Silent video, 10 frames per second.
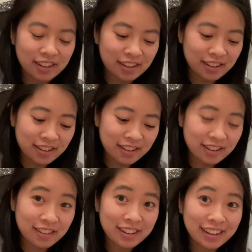Oh, it's
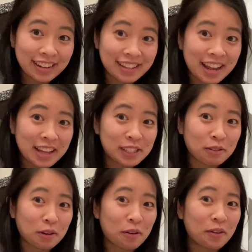recording. Yeah, it's
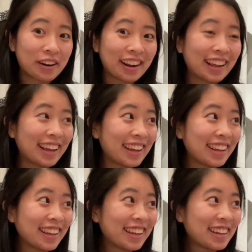recording.
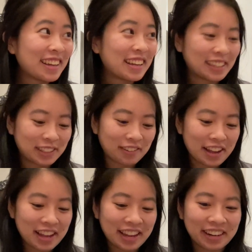It's
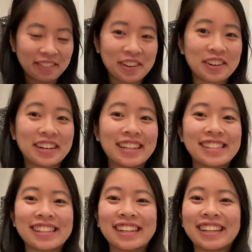fine if your knees
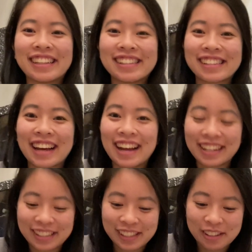in it. This guy
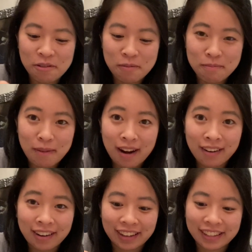is so
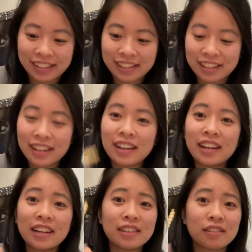embarrassed.
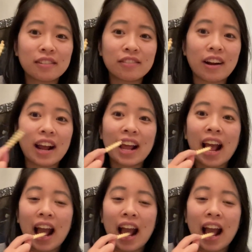Right.